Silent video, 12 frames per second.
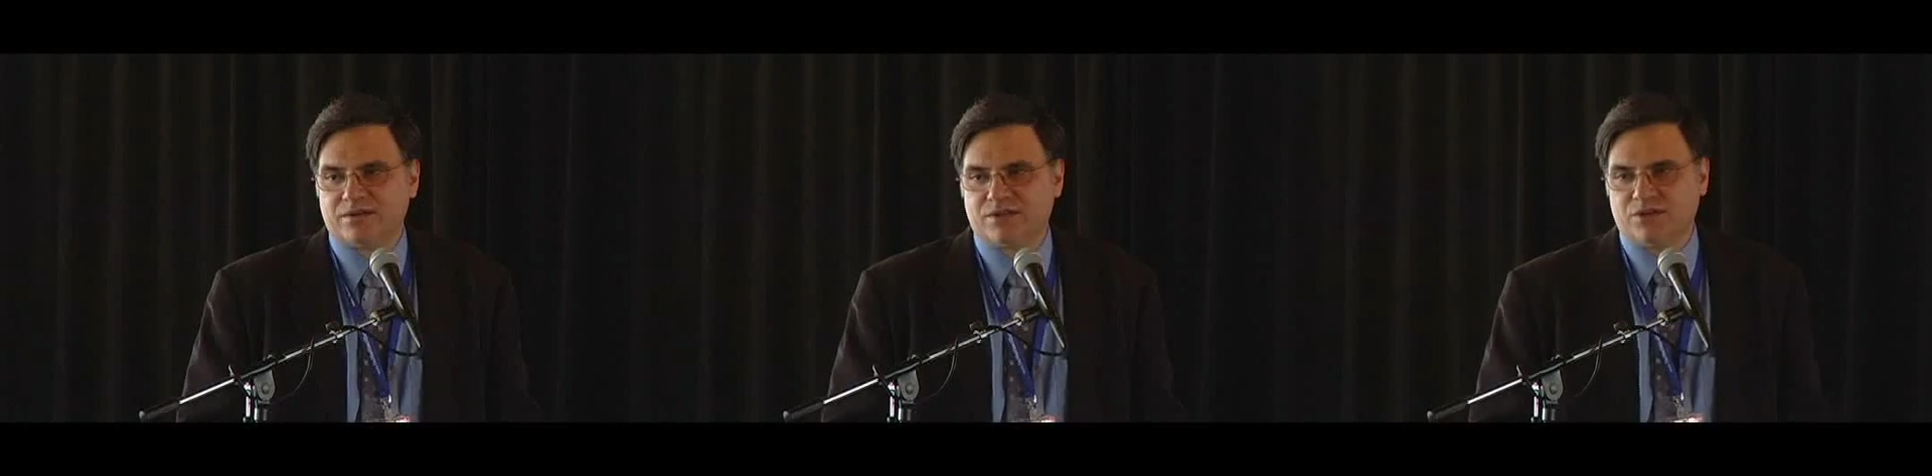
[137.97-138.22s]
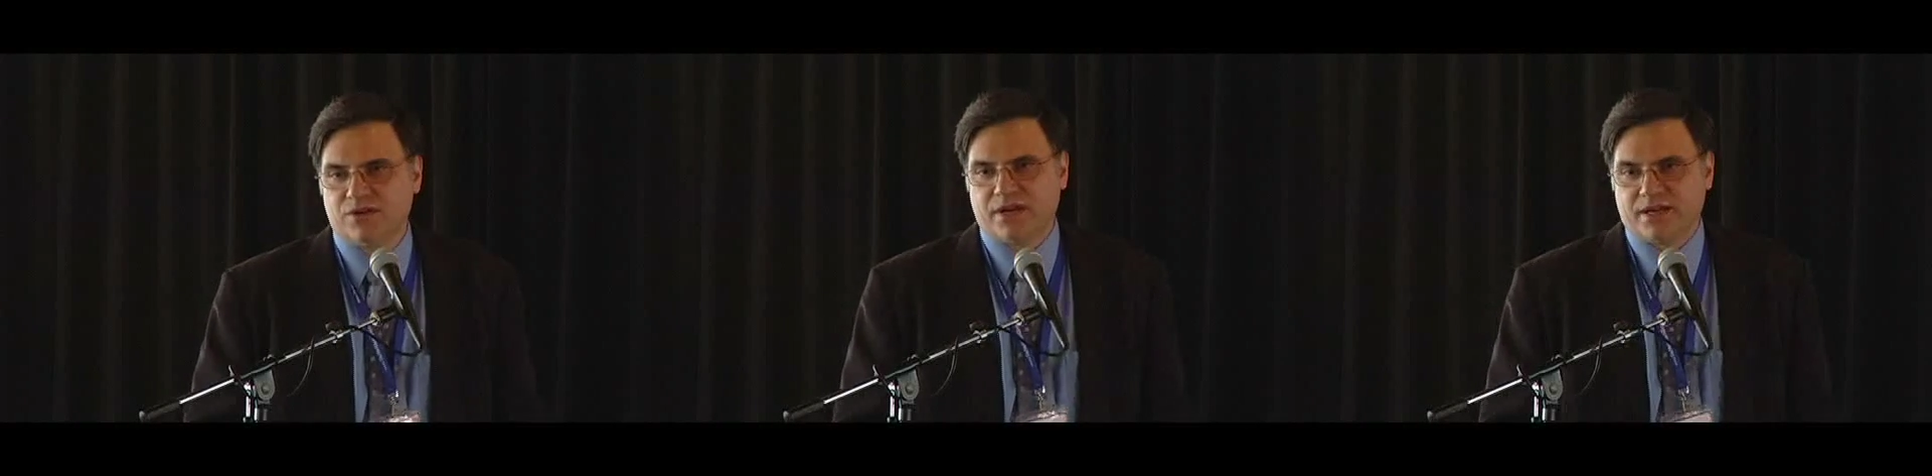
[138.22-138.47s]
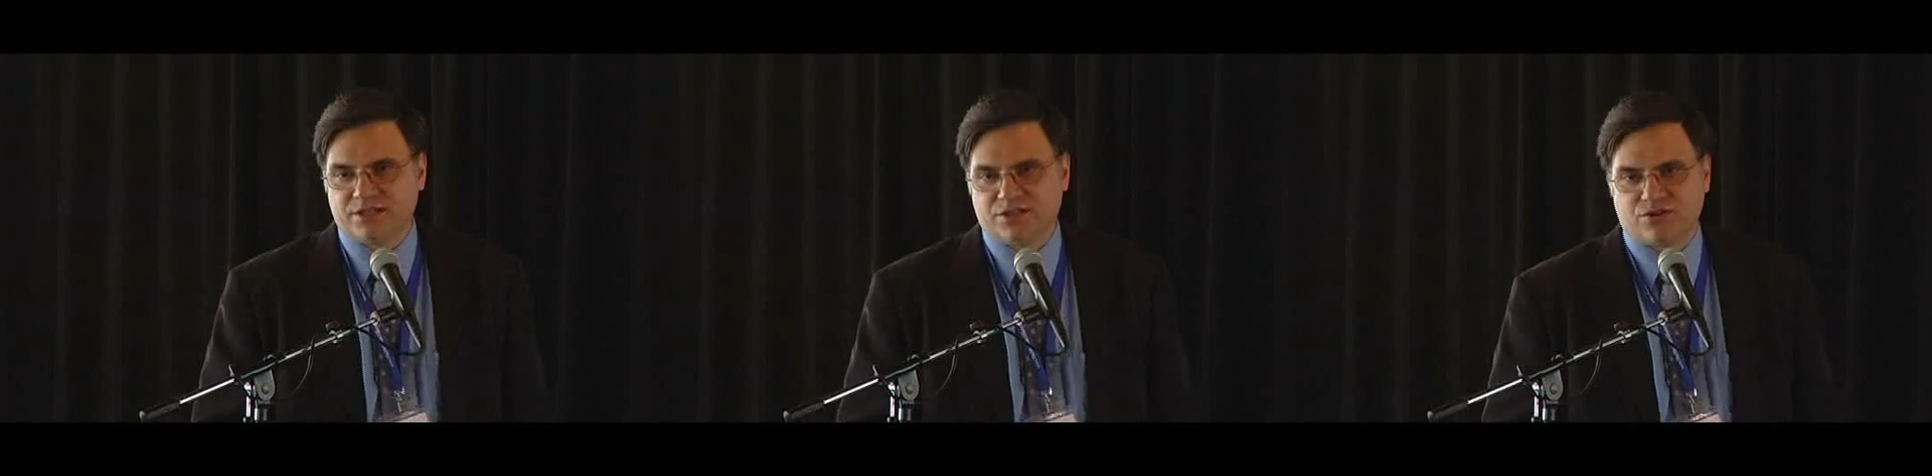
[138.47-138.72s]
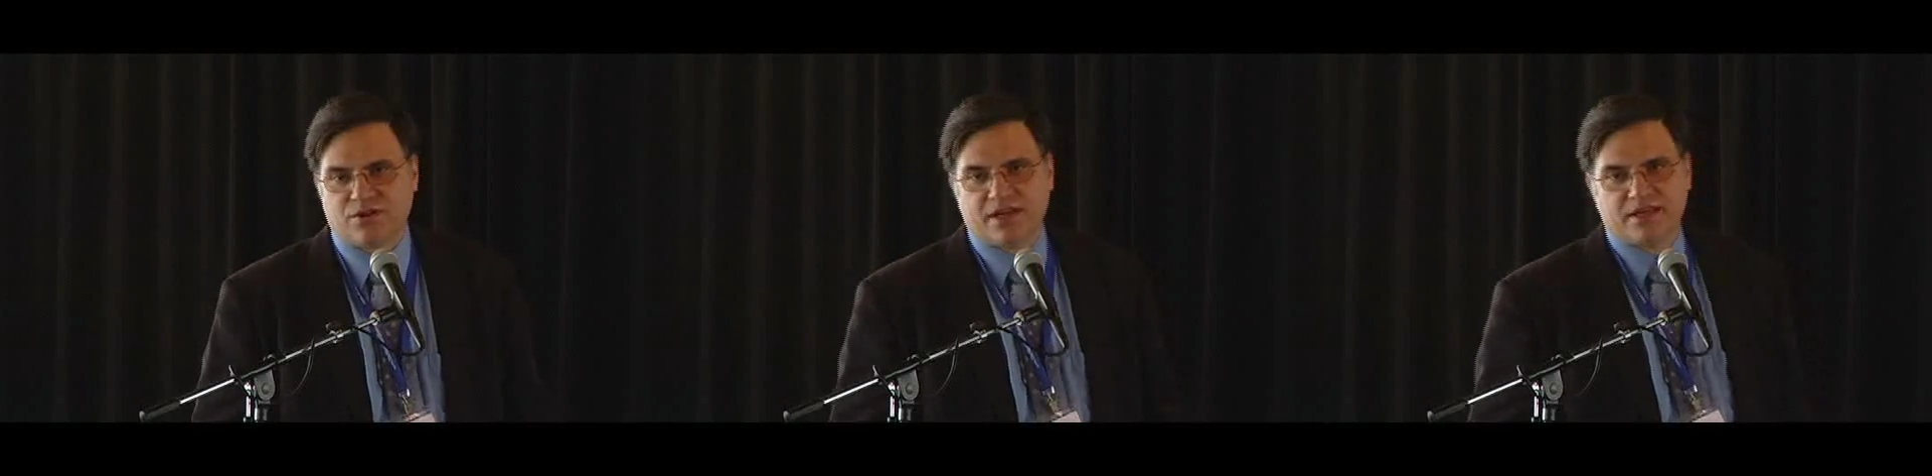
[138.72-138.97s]
So you can actually
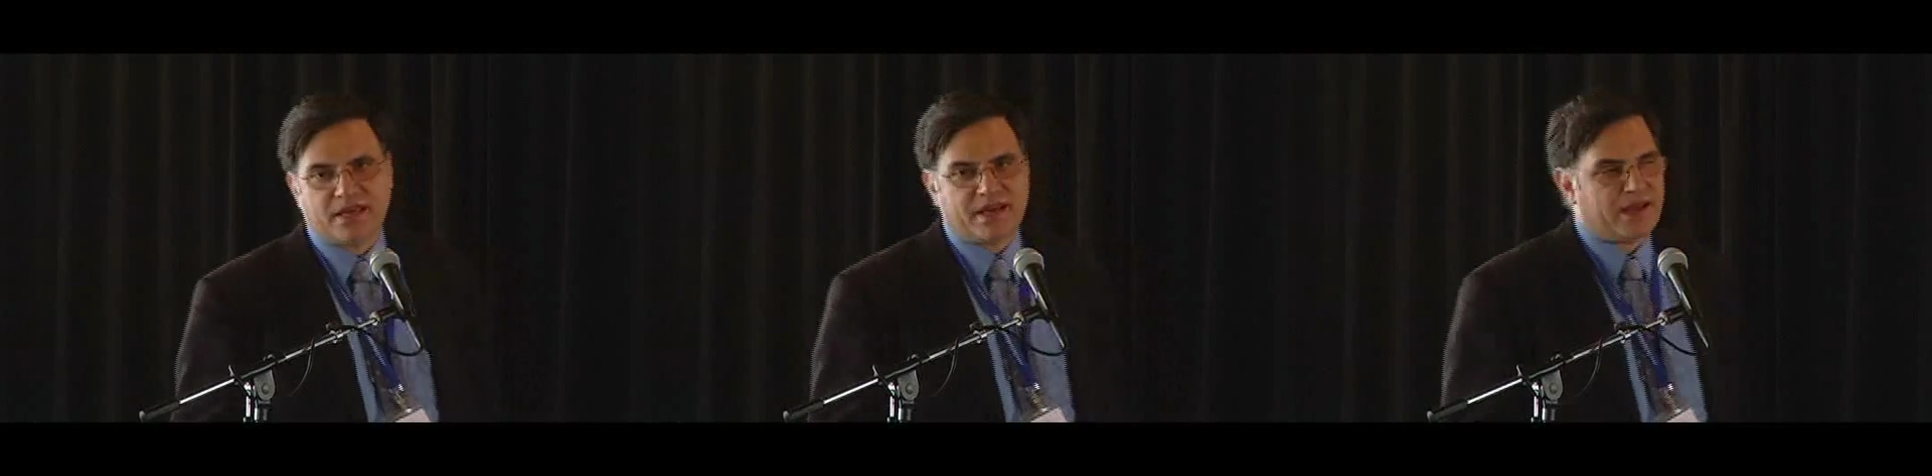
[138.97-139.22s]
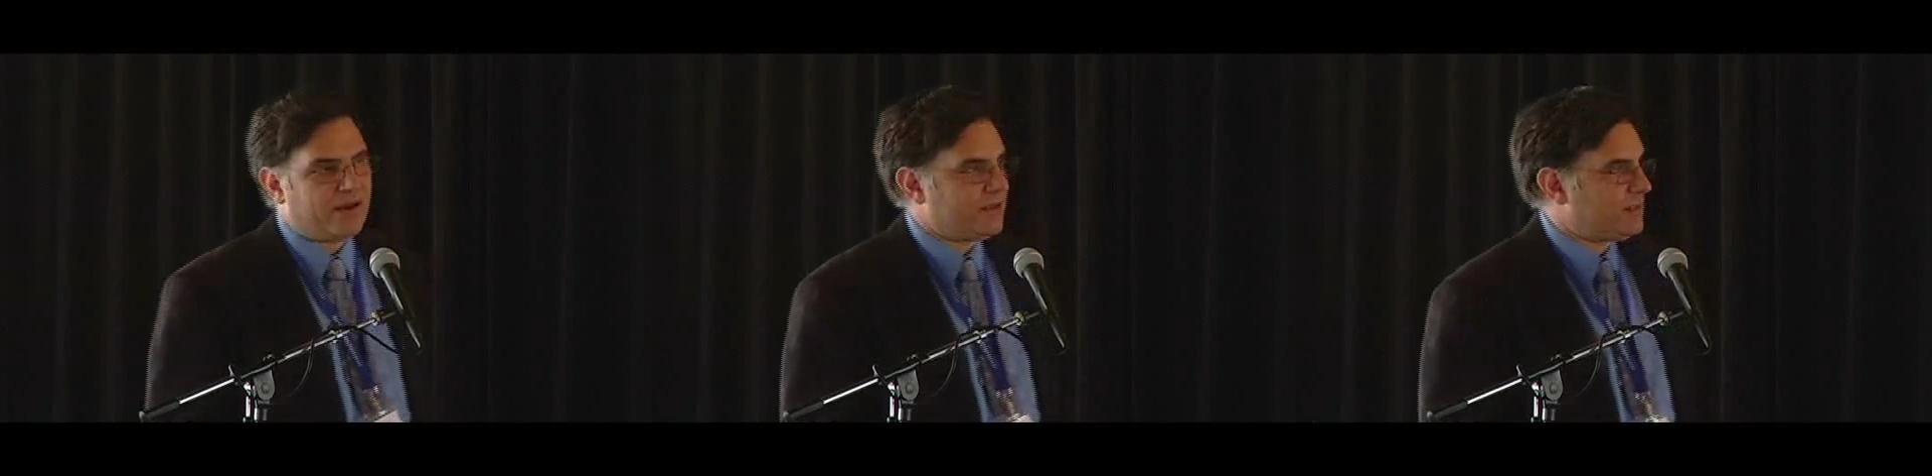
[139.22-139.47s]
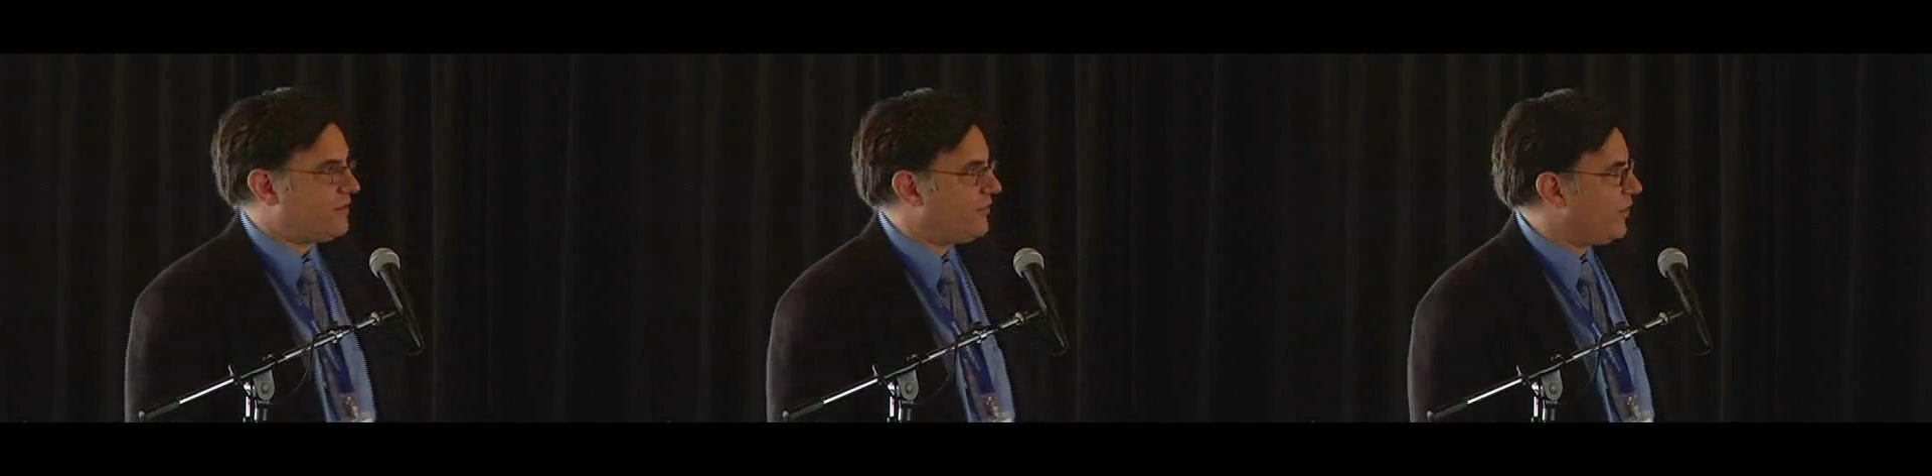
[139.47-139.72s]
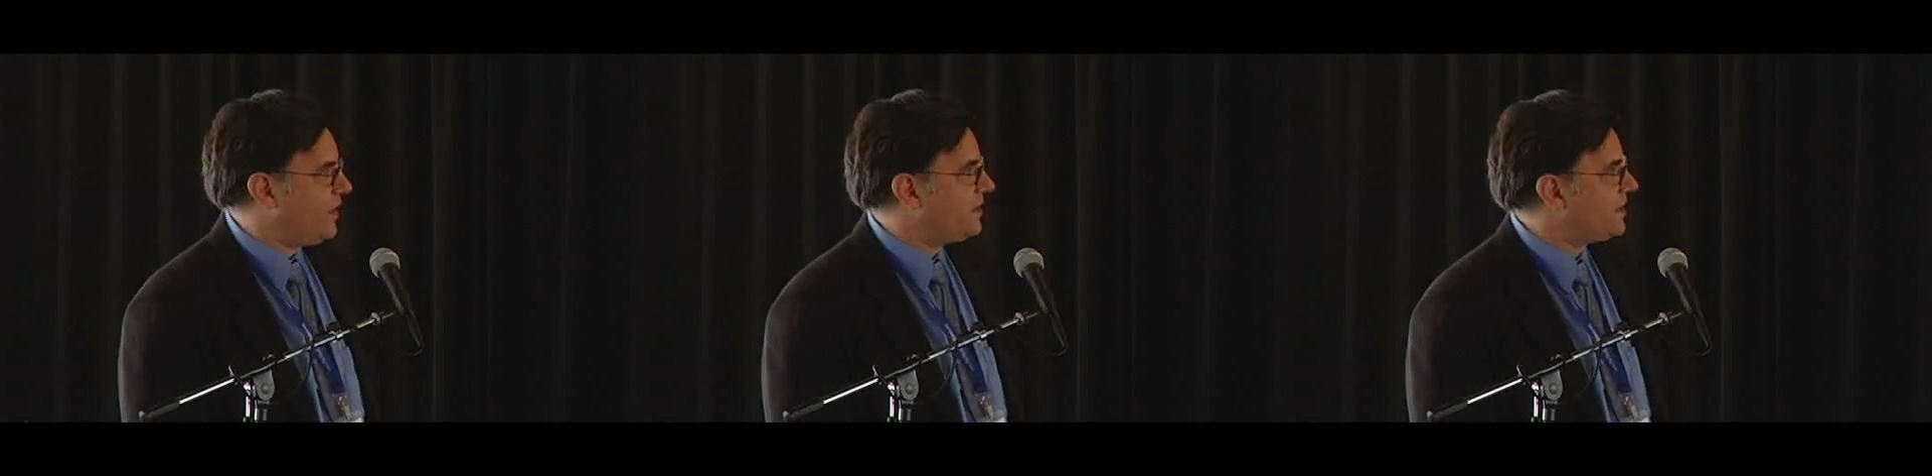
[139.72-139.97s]
try that out. It's a
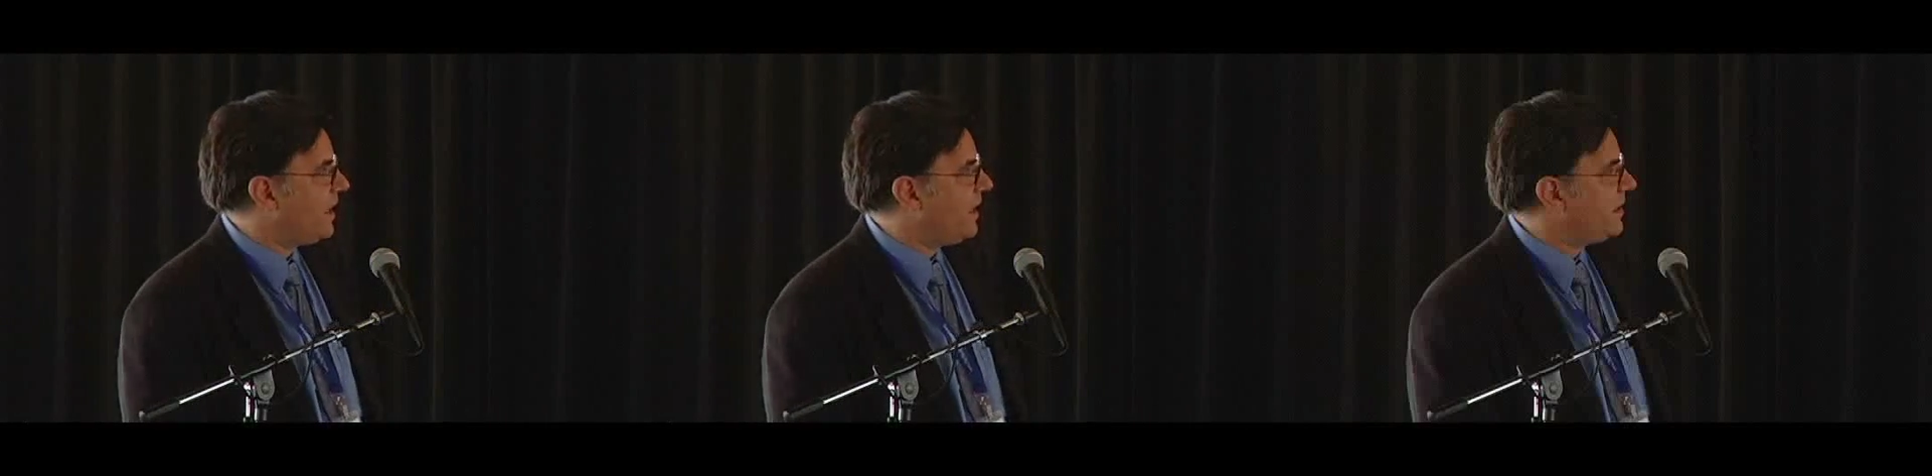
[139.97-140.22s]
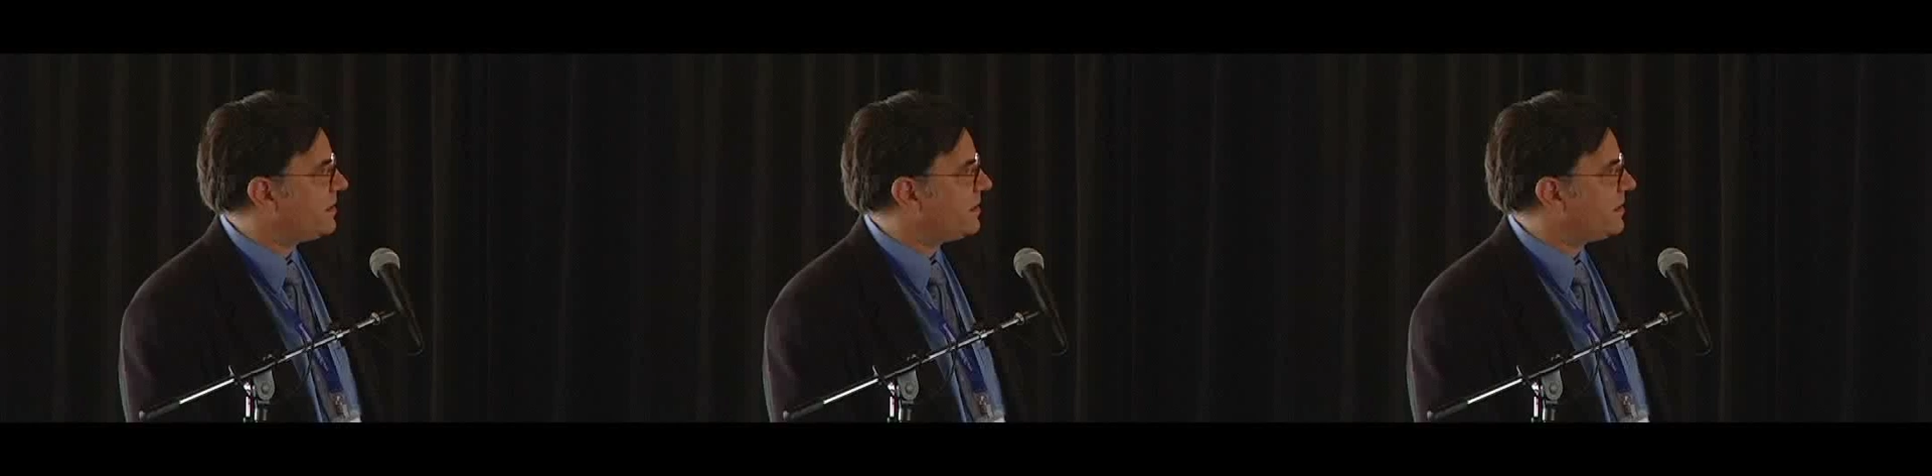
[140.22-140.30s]
free site.